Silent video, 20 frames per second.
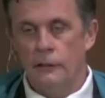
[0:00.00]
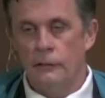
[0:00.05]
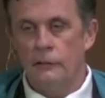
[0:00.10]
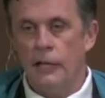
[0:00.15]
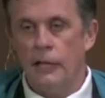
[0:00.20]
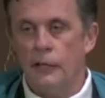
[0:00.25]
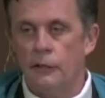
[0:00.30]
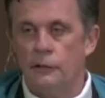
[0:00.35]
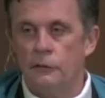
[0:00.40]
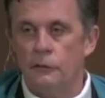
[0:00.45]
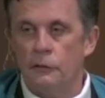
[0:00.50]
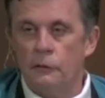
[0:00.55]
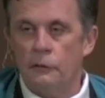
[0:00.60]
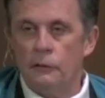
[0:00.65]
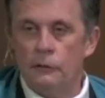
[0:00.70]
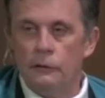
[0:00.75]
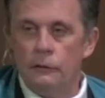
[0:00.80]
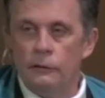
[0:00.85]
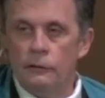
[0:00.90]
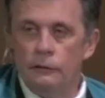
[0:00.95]
like
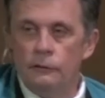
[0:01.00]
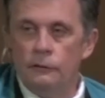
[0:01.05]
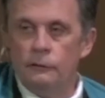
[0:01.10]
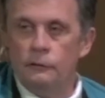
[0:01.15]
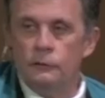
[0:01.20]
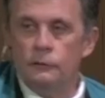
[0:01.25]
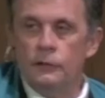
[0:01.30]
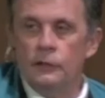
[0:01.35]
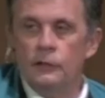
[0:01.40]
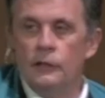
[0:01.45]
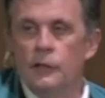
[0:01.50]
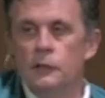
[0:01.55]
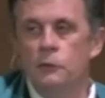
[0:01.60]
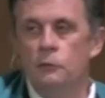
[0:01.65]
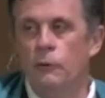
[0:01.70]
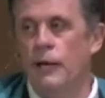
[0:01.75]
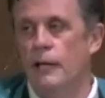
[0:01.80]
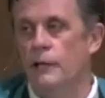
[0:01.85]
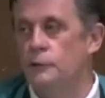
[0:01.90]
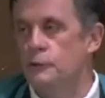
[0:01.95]
the
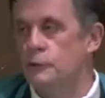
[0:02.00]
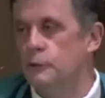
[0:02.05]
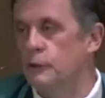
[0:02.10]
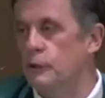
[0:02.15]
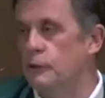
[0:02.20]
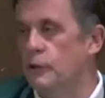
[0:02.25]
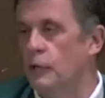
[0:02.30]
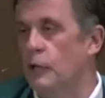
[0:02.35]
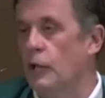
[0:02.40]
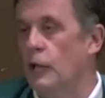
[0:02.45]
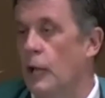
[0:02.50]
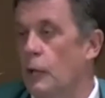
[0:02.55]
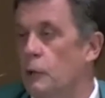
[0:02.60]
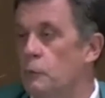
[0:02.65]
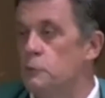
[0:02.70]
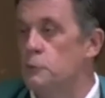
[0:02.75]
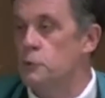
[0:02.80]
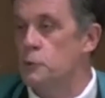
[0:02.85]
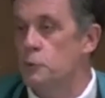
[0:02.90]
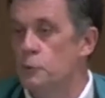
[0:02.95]
little engine and the
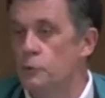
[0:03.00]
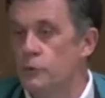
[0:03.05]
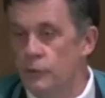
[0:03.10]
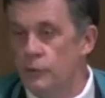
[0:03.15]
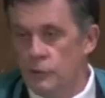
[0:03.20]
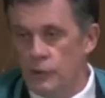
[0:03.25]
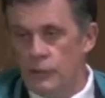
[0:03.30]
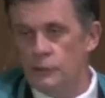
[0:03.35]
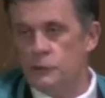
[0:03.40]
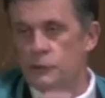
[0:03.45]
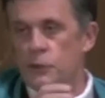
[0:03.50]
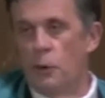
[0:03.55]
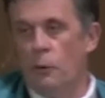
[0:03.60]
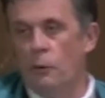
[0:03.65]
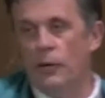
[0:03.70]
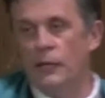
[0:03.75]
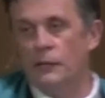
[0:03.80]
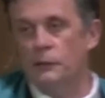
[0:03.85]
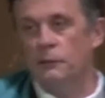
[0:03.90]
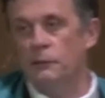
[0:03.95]
clown knew that these
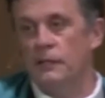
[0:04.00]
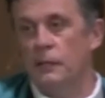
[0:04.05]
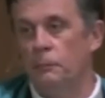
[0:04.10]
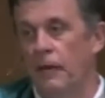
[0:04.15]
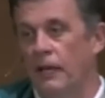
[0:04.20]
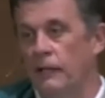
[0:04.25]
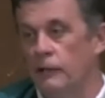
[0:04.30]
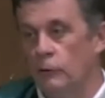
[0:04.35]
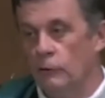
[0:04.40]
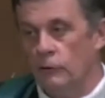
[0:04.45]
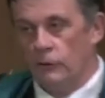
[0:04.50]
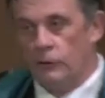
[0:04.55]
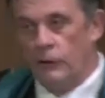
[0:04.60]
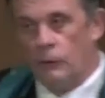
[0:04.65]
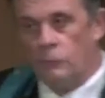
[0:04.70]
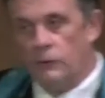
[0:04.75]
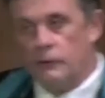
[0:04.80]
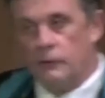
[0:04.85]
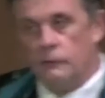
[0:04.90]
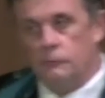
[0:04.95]
toys were depending on it.
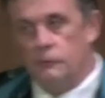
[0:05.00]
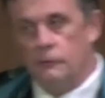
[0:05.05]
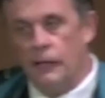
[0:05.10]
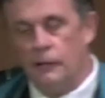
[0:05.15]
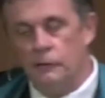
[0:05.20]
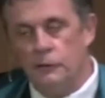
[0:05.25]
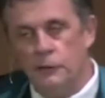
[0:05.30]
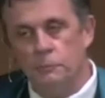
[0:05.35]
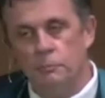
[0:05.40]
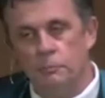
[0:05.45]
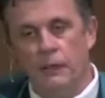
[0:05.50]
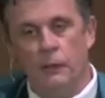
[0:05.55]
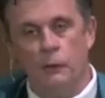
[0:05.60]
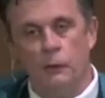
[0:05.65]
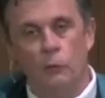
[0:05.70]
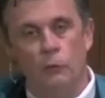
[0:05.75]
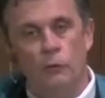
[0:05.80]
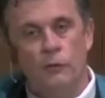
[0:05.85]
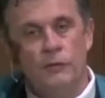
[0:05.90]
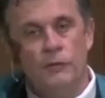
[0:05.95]
They had this bigger
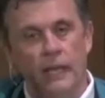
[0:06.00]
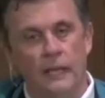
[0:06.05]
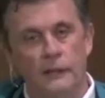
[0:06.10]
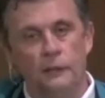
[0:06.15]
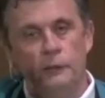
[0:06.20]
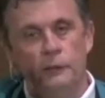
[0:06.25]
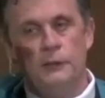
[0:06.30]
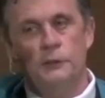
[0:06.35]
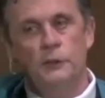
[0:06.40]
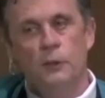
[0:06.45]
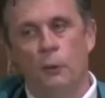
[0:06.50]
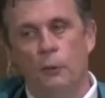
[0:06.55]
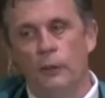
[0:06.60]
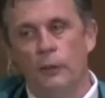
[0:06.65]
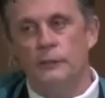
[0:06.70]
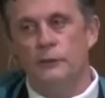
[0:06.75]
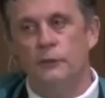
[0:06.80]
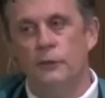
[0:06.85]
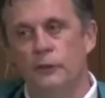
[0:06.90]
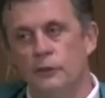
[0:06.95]
goal of getting these
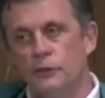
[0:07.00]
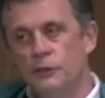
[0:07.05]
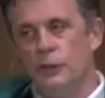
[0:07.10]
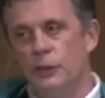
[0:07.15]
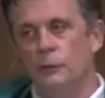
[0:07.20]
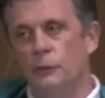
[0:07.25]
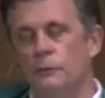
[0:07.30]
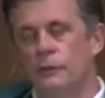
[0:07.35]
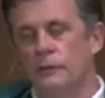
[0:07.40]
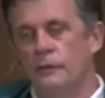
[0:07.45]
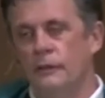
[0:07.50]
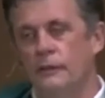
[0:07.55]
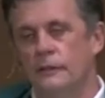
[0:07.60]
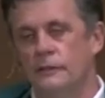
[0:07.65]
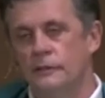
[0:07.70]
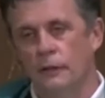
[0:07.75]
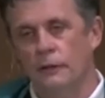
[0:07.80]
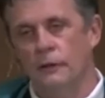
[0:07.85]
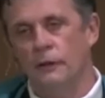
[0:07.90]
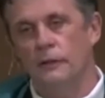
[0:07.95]
toys to the children in
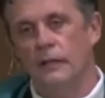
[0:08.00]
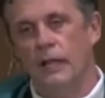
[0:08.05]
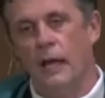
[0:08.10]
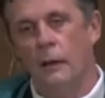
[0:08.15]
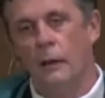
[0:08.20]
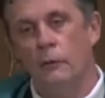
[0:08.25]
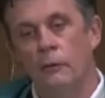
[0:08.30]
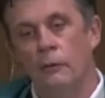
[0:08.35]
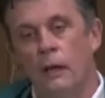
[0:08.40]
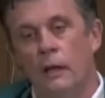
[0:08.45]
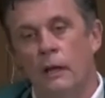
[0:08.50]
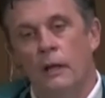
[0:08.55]
this other town.